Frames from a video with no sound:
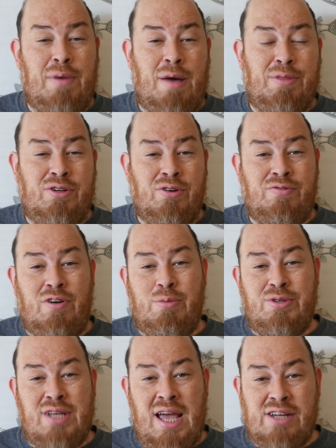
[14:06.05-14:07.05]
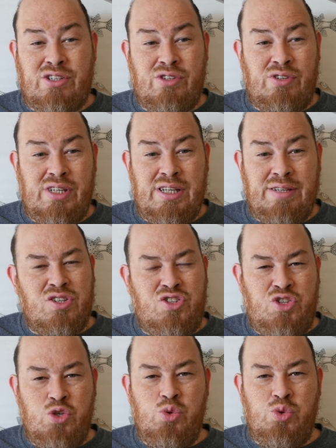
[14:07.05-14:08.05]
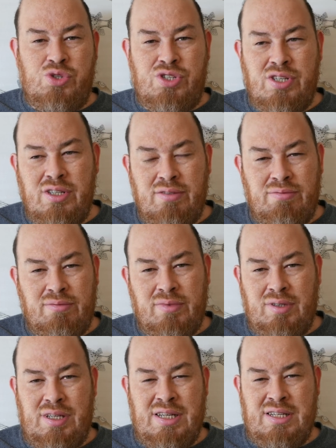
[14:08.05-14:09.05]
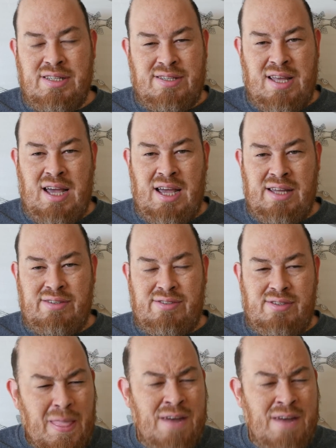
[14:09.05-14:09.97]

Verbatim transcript: Bob the Dirt Farmer is actually Zeus in disguise.